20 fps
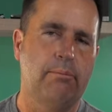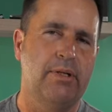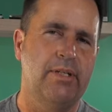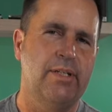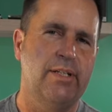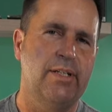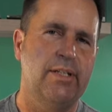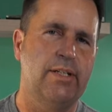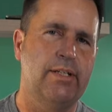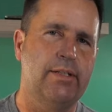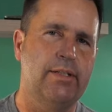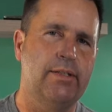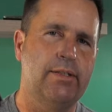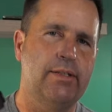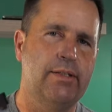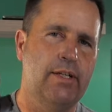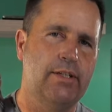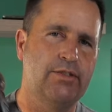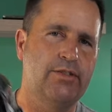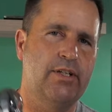but
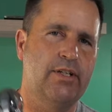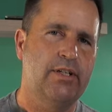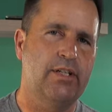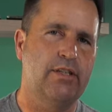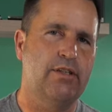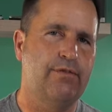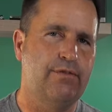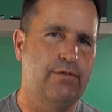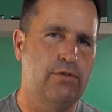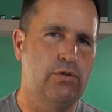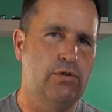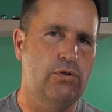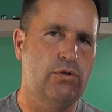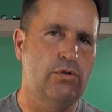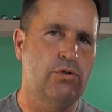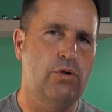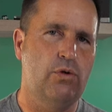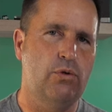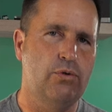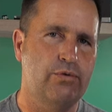it does not get the
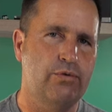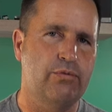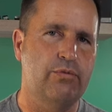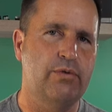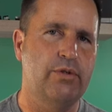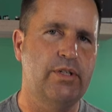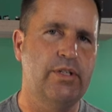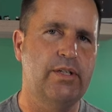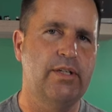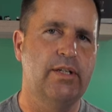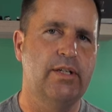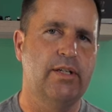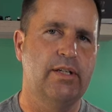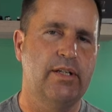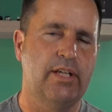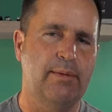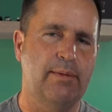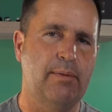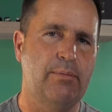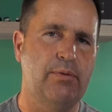full O3
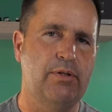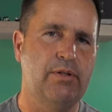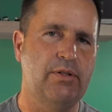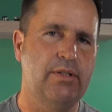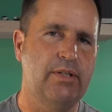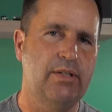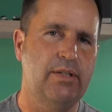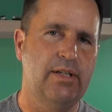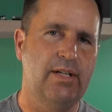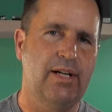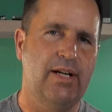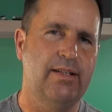capability.